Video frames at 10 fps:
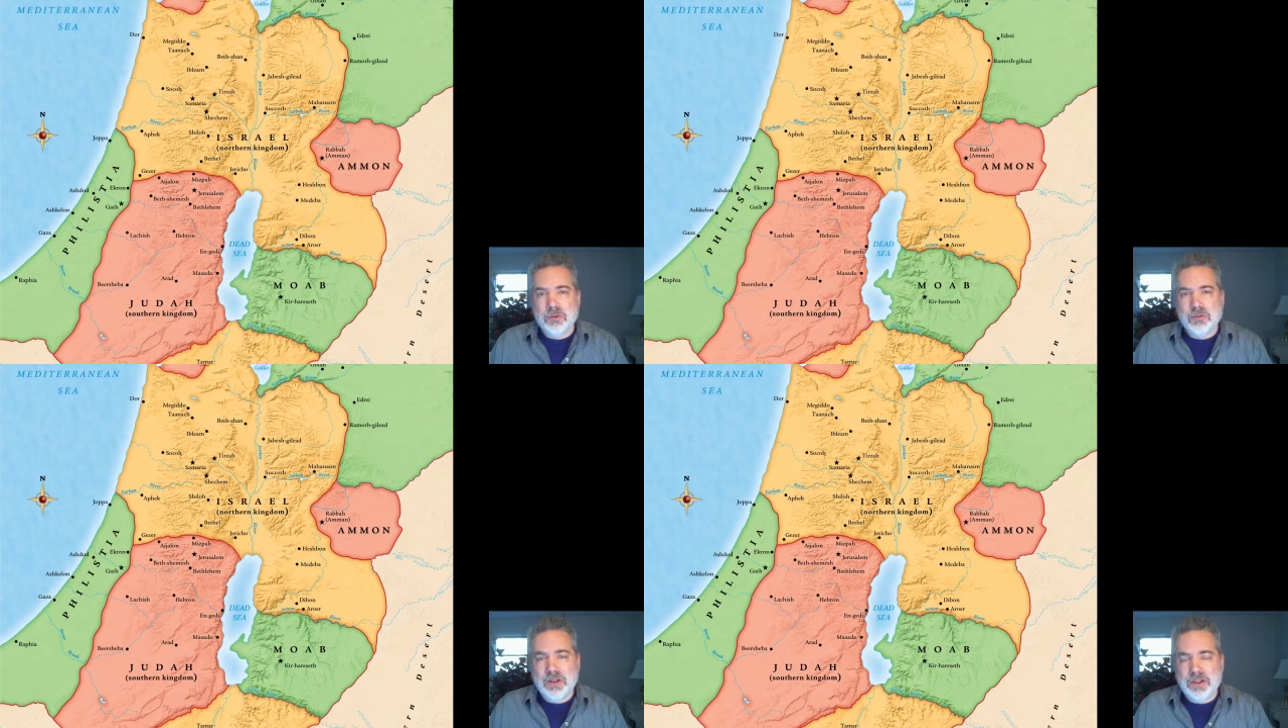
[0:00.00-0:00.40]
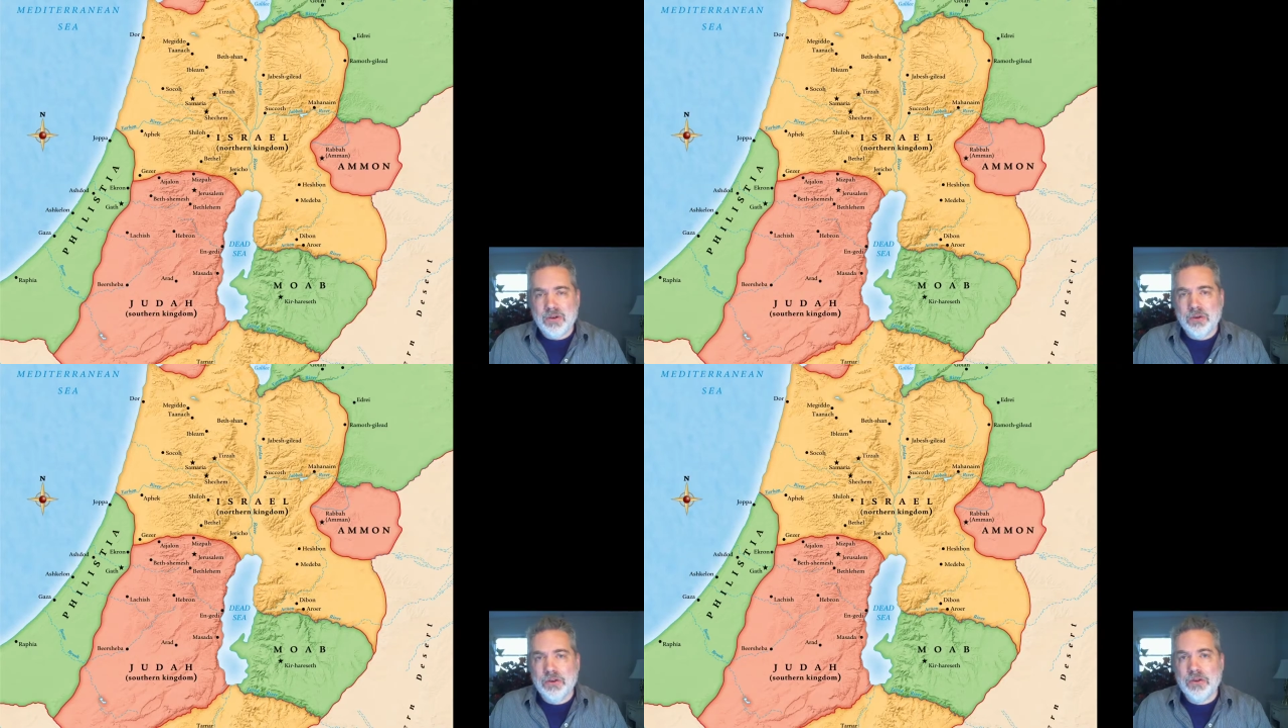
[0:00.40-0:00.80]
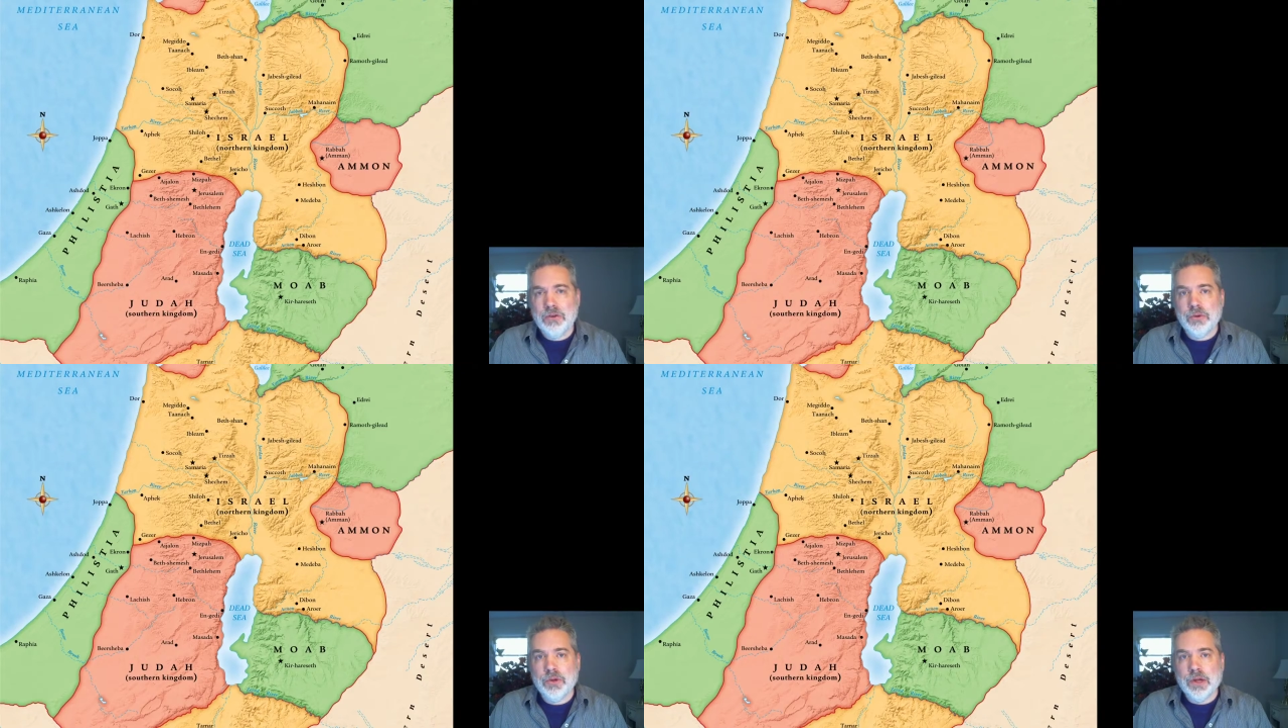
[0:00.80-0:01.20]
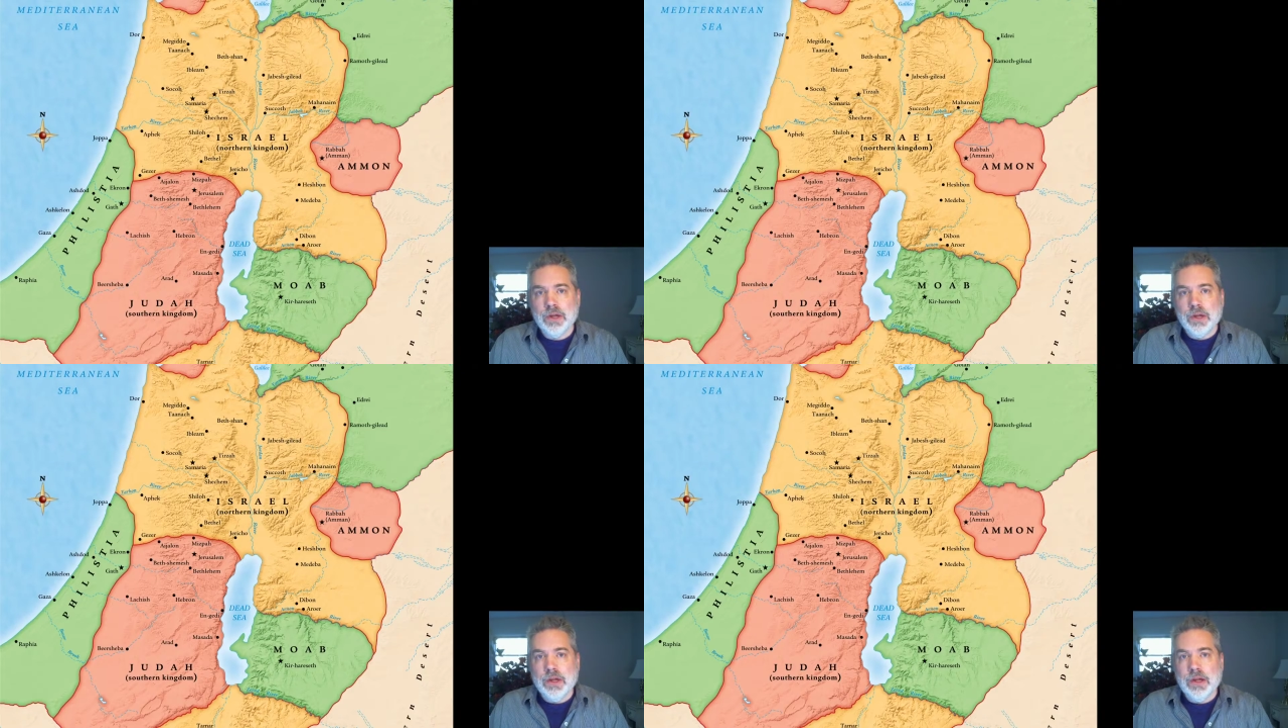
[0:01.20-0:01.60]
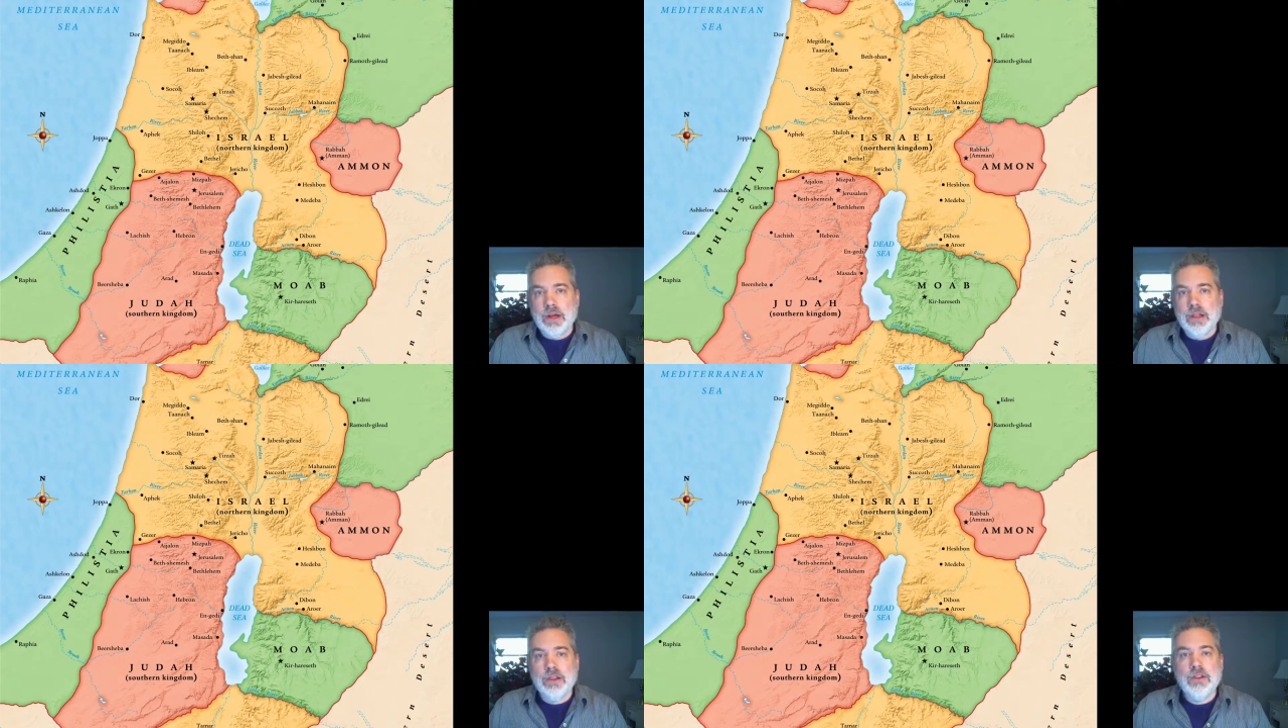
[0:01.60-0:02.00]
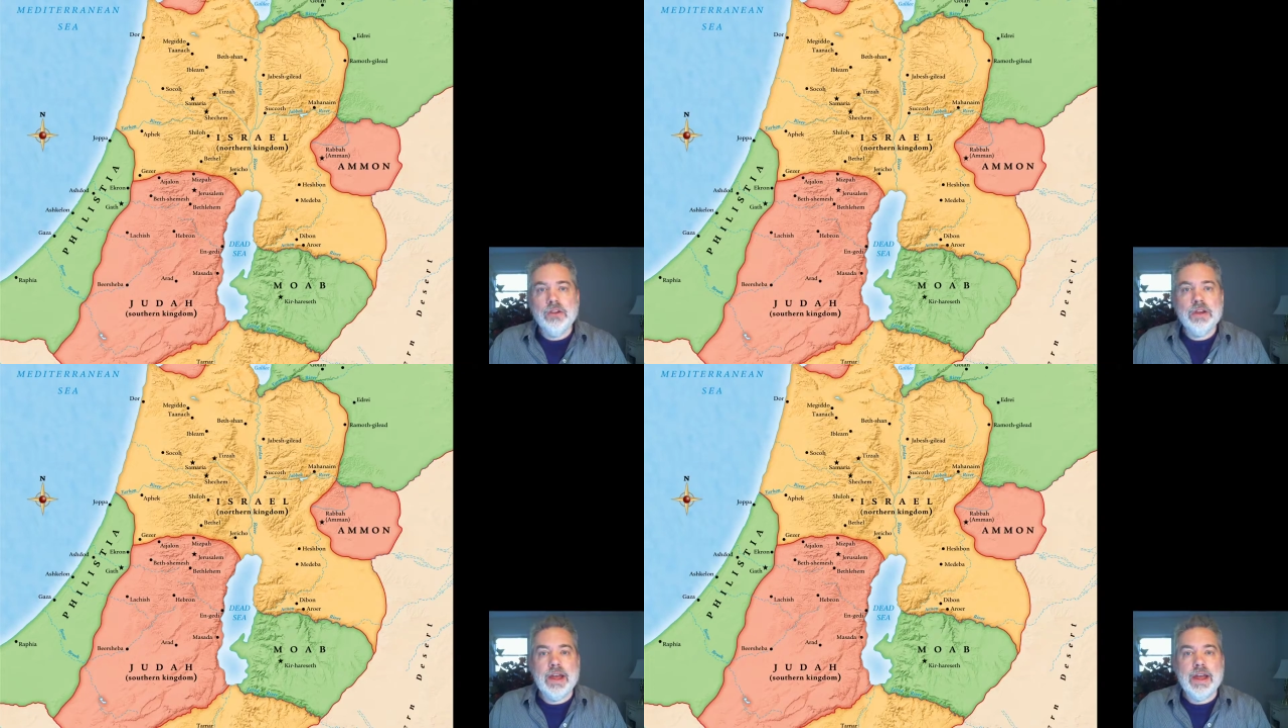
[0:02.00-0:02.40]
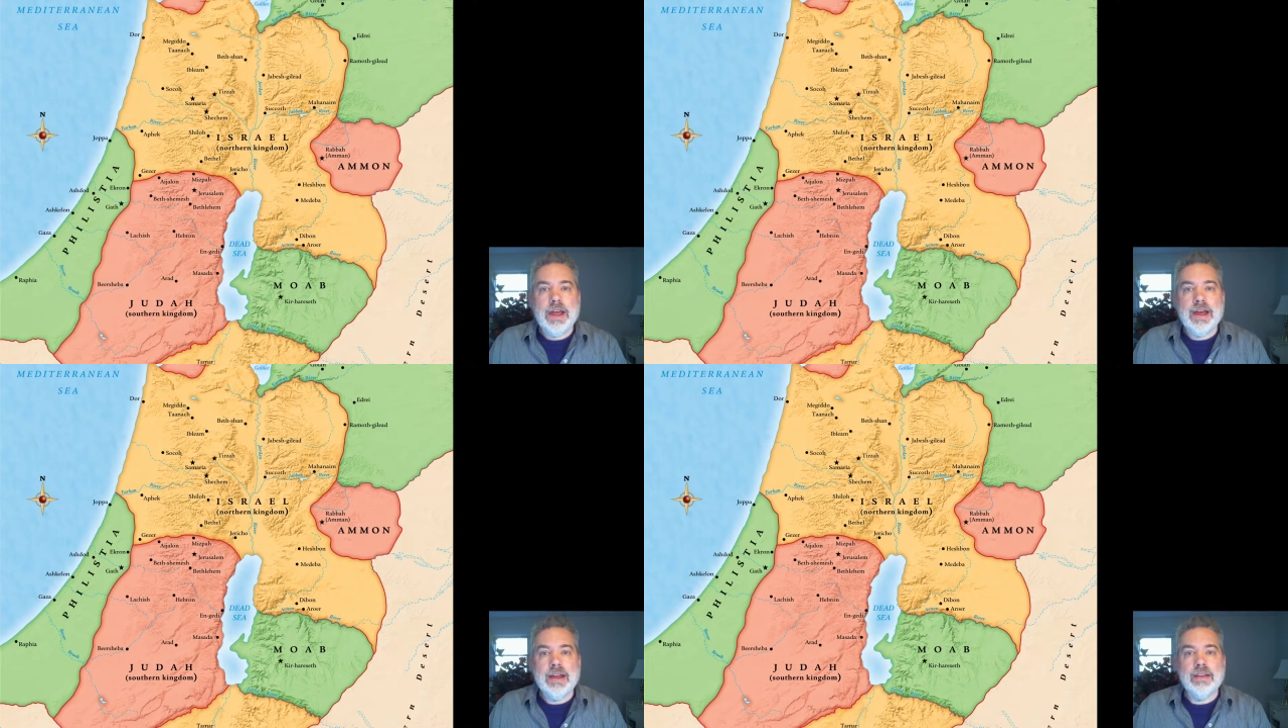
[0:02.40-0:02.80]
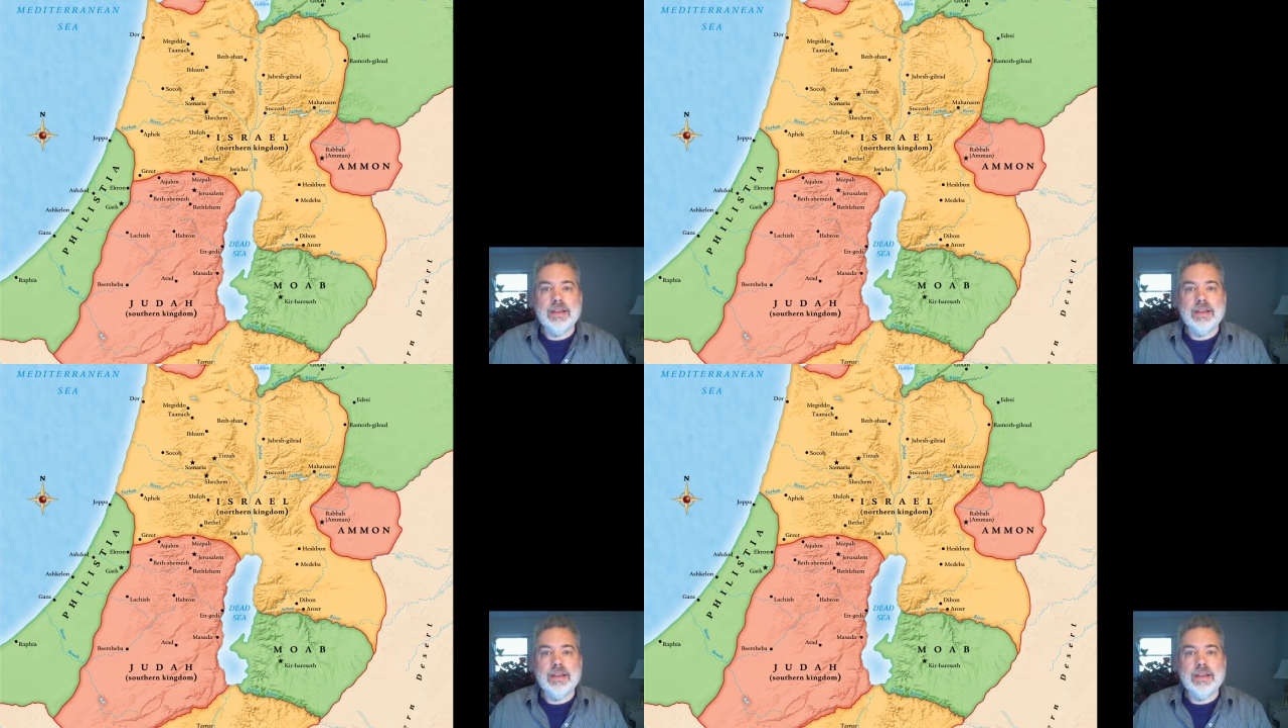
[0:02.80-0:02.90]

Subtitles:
really going to look at